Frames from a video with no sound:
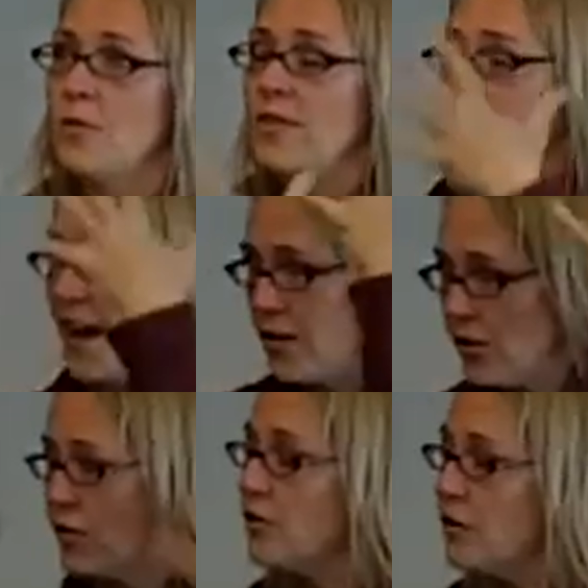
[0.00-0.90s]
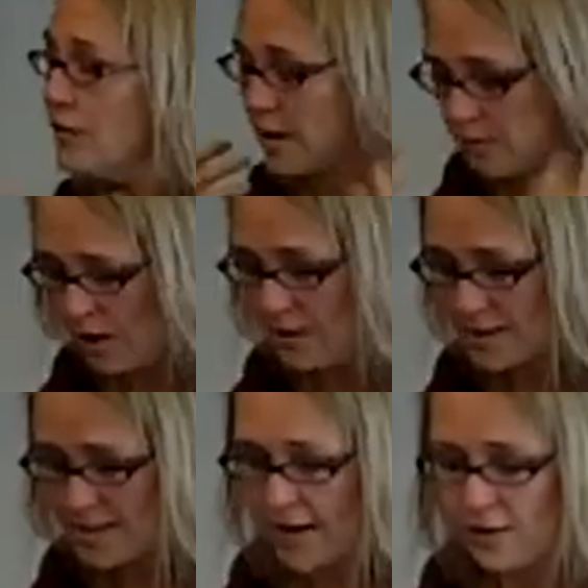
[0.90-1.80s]
with that nerve
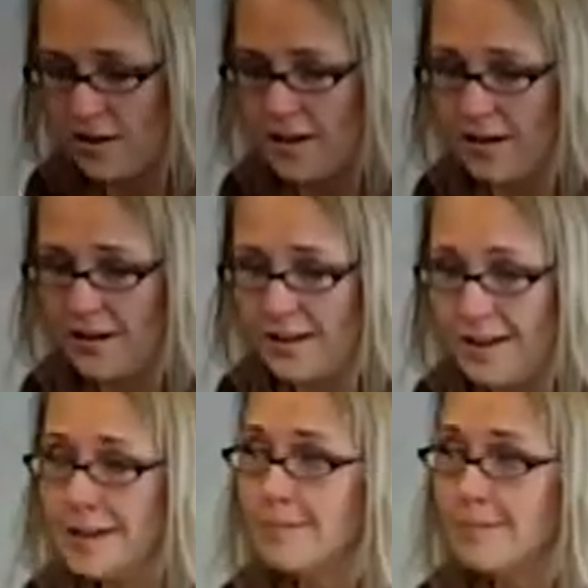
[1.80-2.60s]
impulse to everything,